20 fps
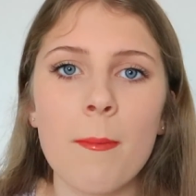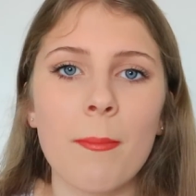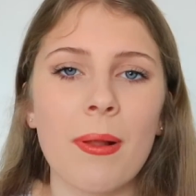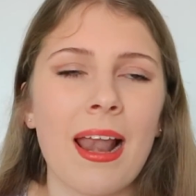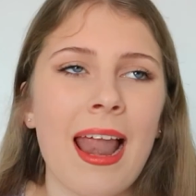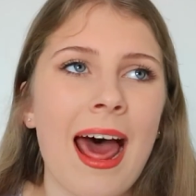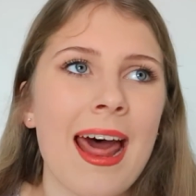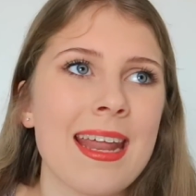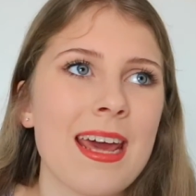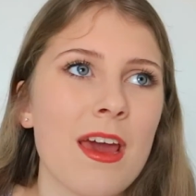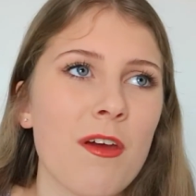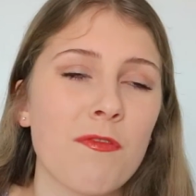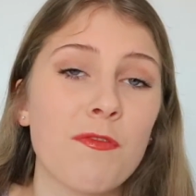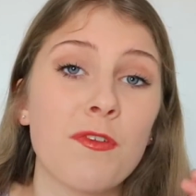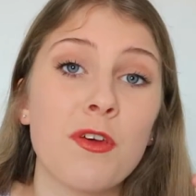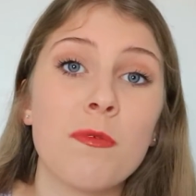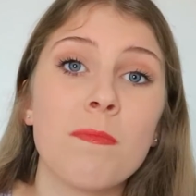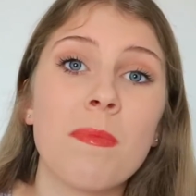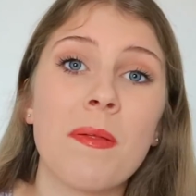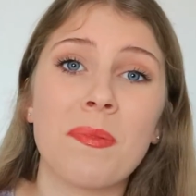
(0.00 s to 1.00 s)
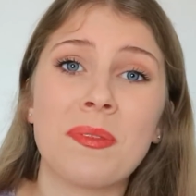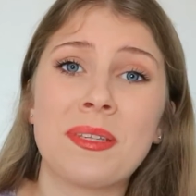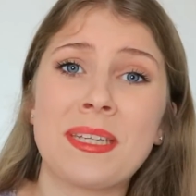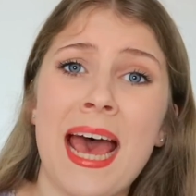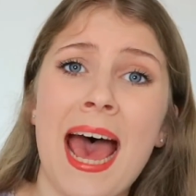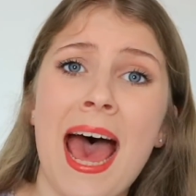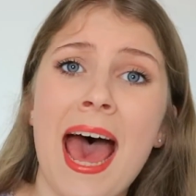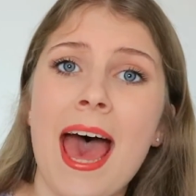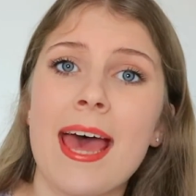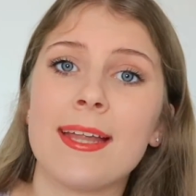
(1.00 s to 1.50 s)
plan it a few months
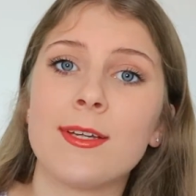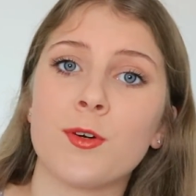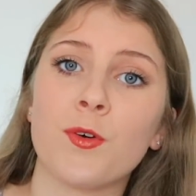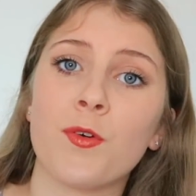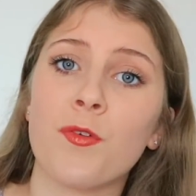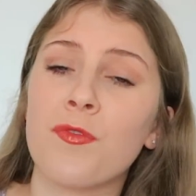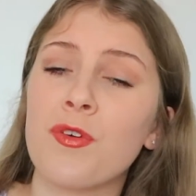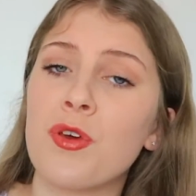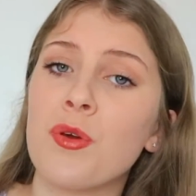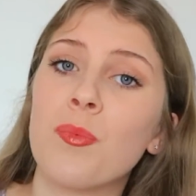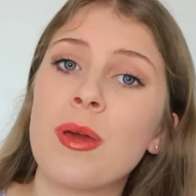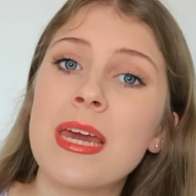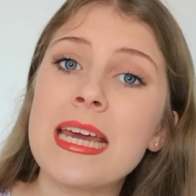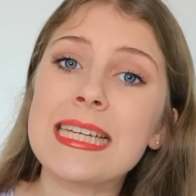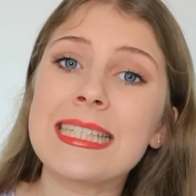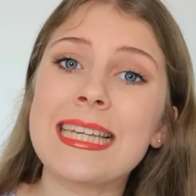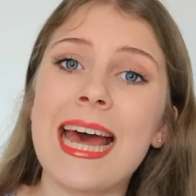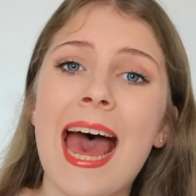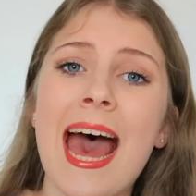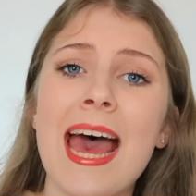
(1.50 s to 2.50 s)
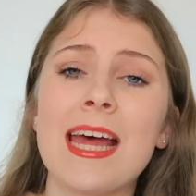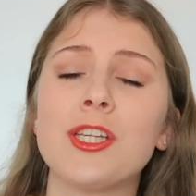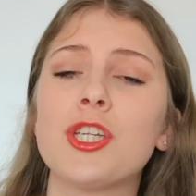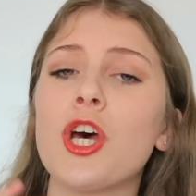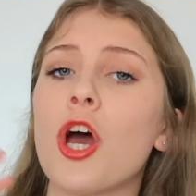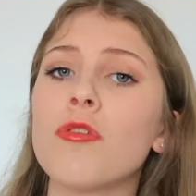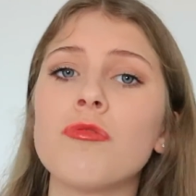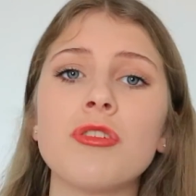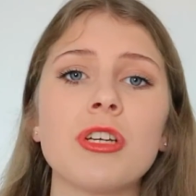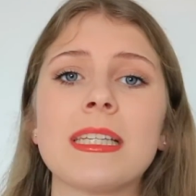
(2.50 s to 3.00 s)
ahead or a few weeks ahead.
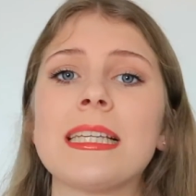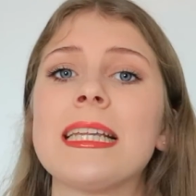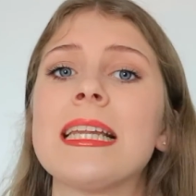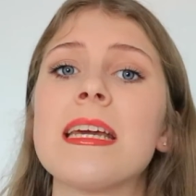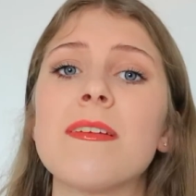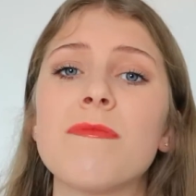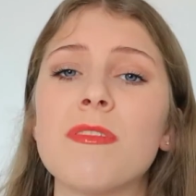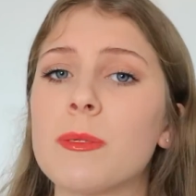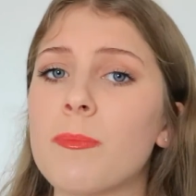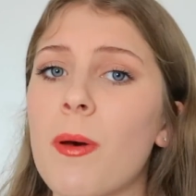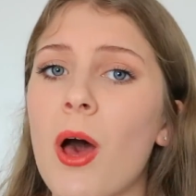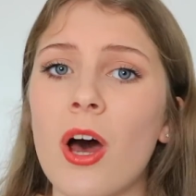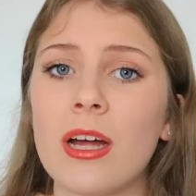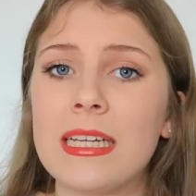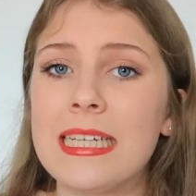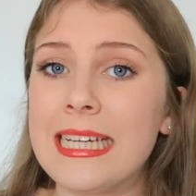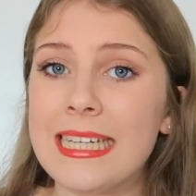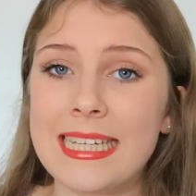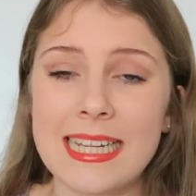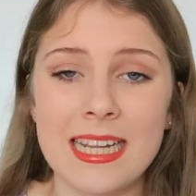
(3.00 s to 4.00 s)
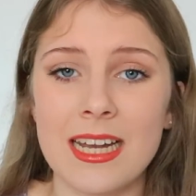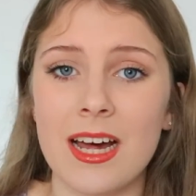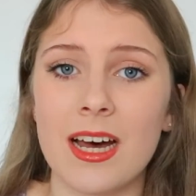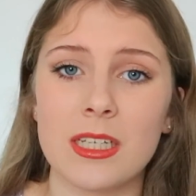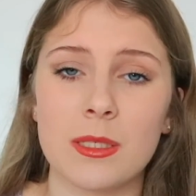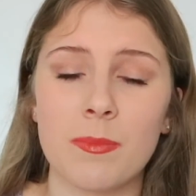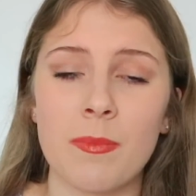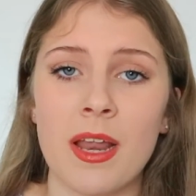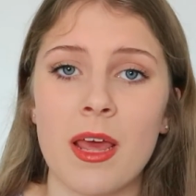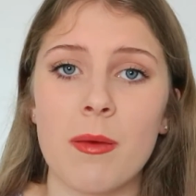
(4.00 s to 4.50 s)
Don't just leave this party to the
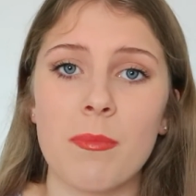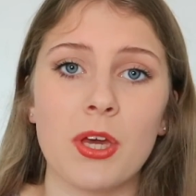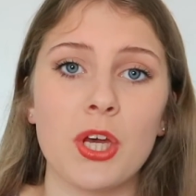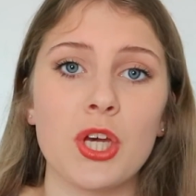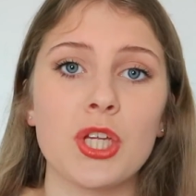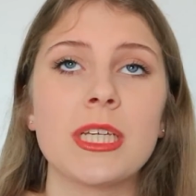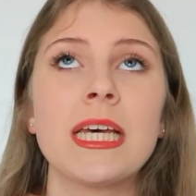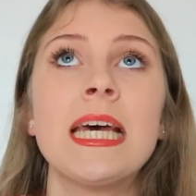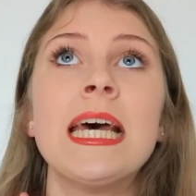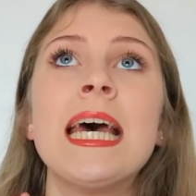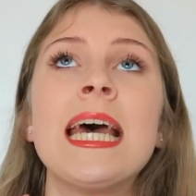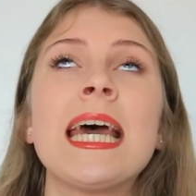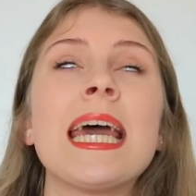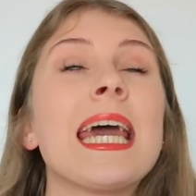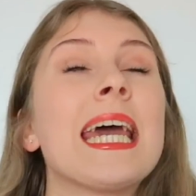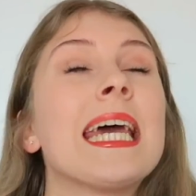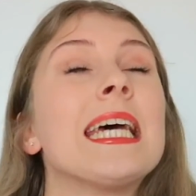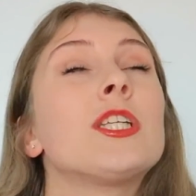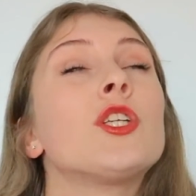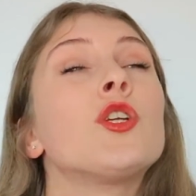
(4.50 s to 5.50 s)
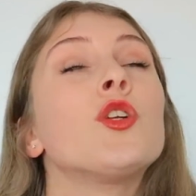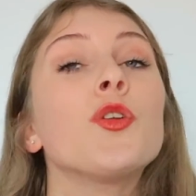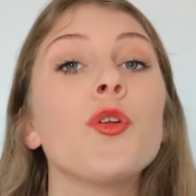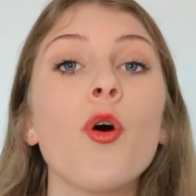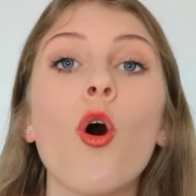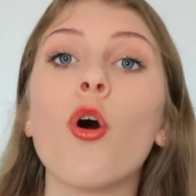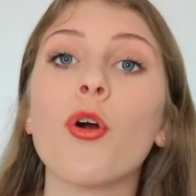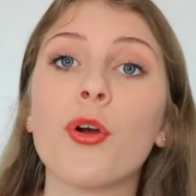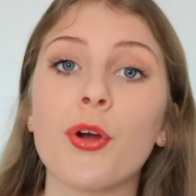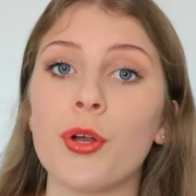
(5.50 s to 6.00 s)
last minute, because it is
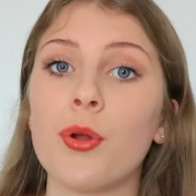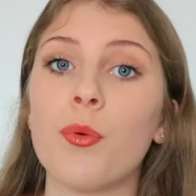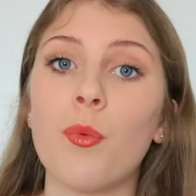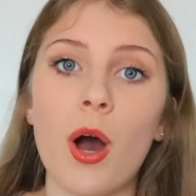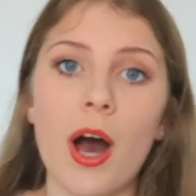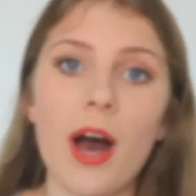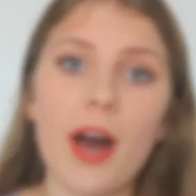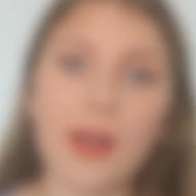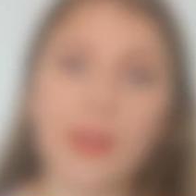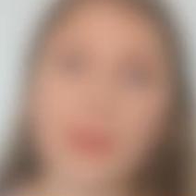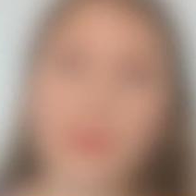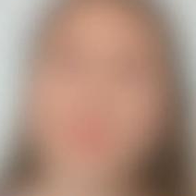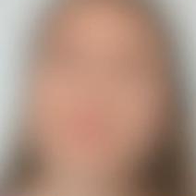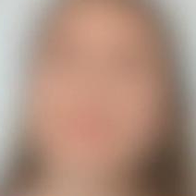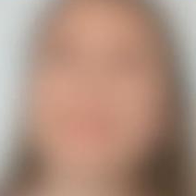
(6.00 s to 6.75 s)
not gonna work.